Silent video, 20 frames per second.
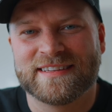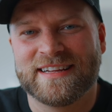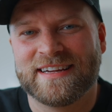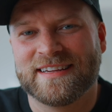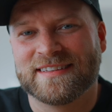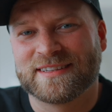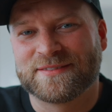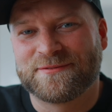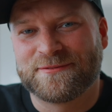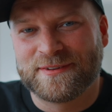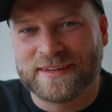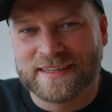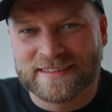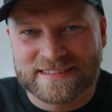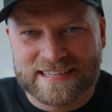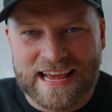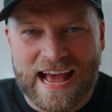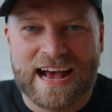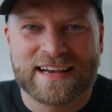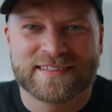it is a
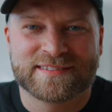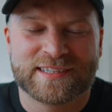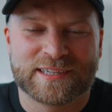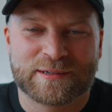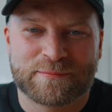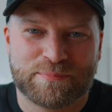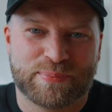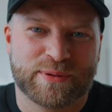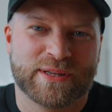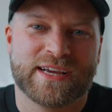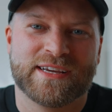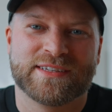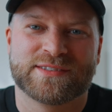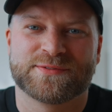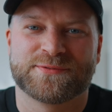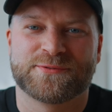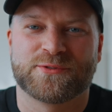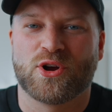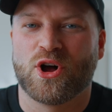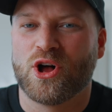fantastic place
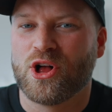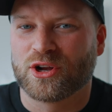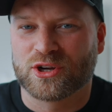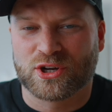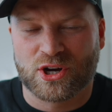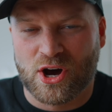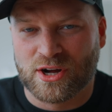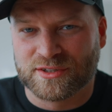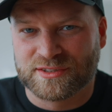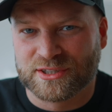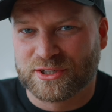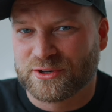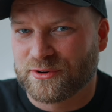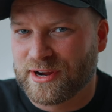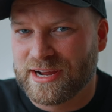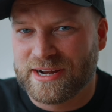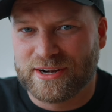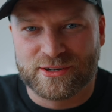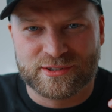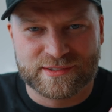for all content
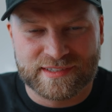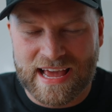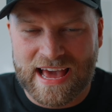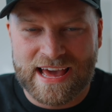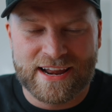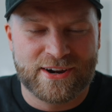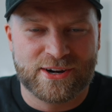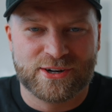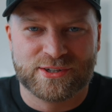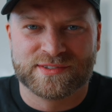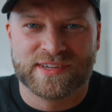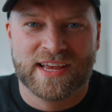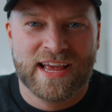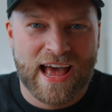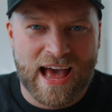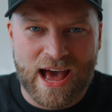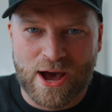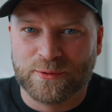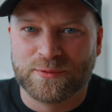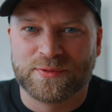creators, editors
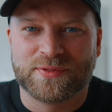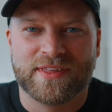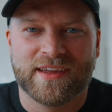out